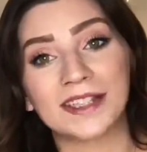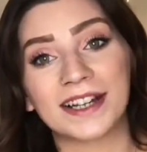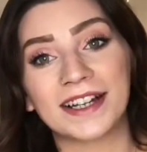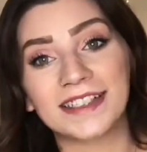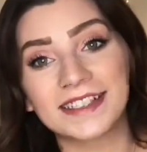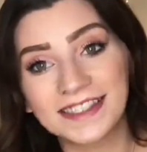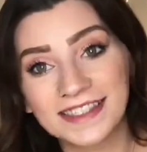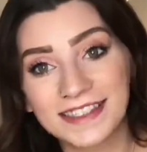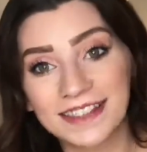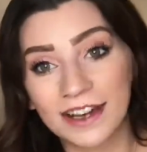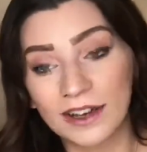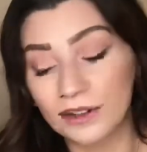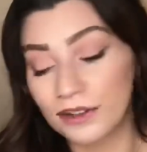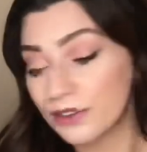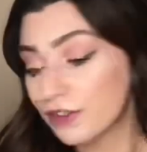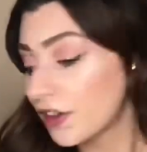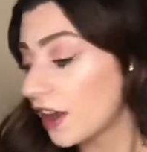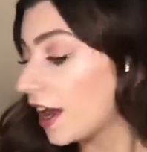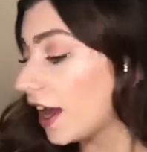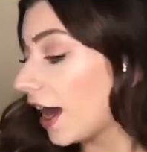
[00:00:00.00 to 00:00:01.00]
itself.
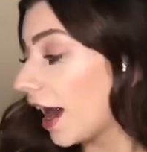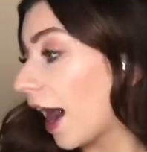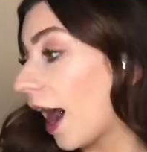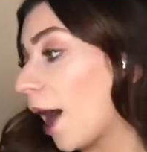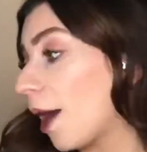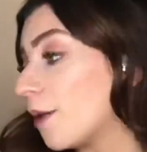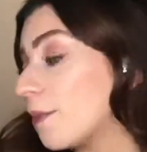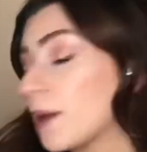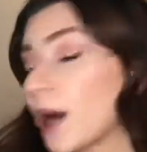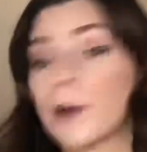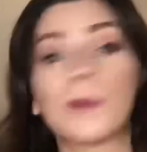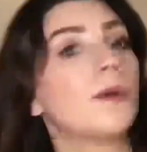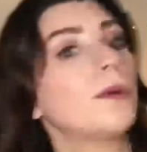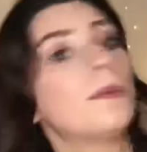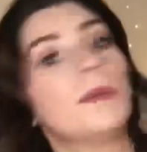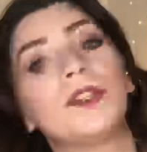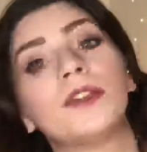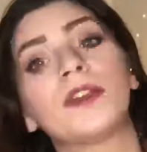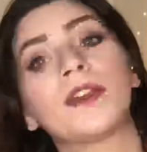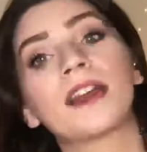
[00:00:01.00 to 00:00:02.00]
I will be
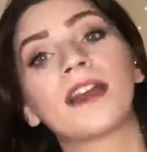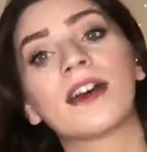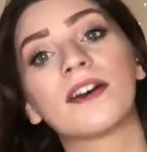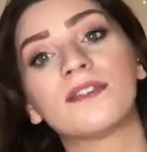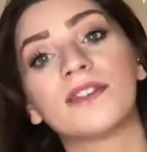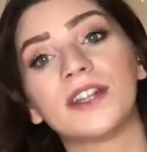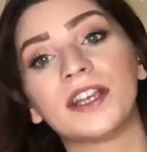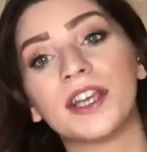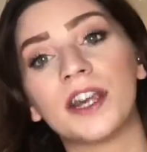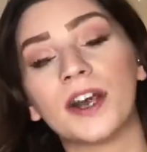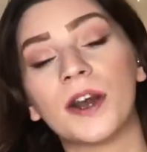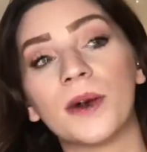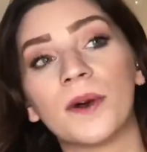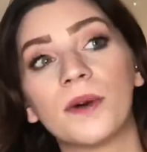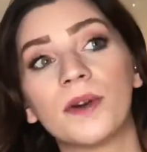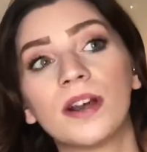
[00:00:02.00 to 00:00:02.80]
doing a video